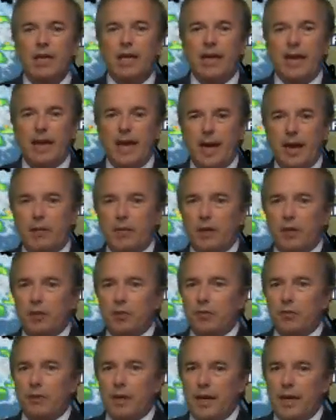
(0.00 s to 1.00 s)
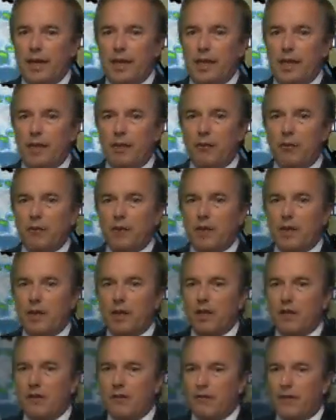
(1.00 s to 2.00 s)
in how much rain and
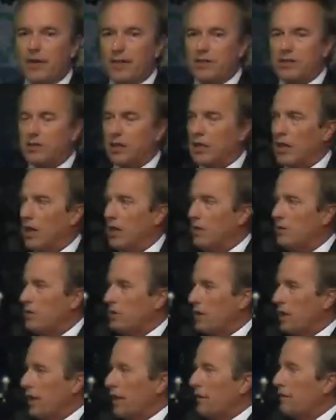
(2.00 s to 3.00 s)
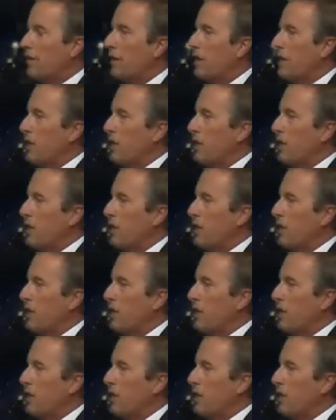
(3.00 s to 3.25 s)
wind affects the coastline.